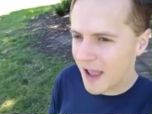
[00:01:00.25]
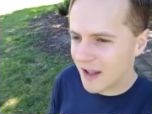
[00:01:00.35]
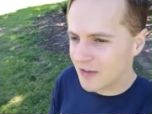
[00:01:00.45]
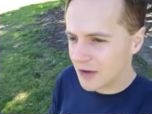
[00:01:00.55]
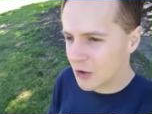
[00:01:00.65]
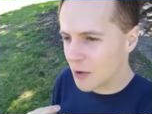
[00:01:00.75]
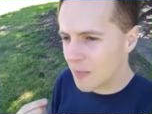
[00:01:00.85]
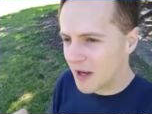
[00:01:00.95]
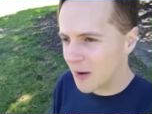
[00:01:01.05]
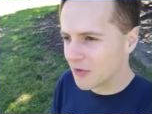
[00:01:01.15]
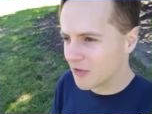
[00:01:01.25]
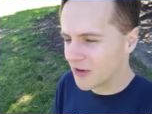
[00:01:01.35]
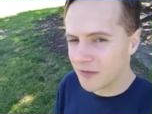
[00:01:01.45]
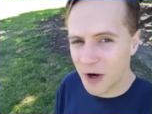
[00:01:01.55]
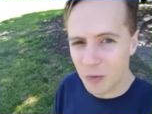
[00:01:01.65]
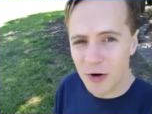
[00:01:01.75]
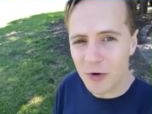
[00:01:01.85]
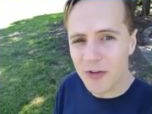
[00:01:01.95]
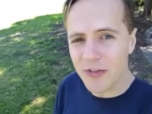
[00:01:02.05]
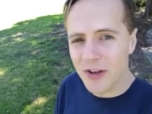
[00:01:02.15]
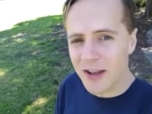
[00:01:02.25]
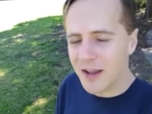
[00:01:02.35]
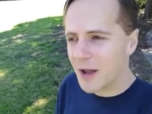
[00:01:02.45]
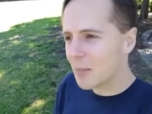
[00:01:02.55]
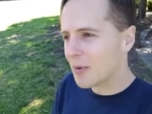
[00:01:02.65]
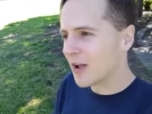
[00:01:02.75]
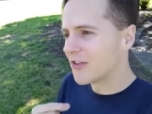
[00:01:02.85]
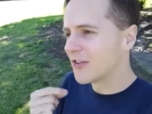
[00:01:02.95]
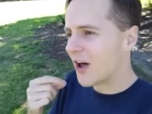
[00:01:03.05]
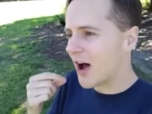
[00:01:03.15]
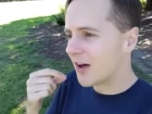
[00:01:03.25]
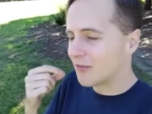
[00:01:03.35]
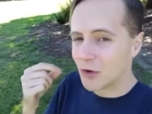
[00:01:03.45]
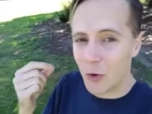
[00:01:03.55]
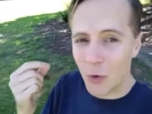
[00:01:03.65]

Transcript: and a lot of the meetups and stuff that I run are in Sydney. Plus, uh, I've got an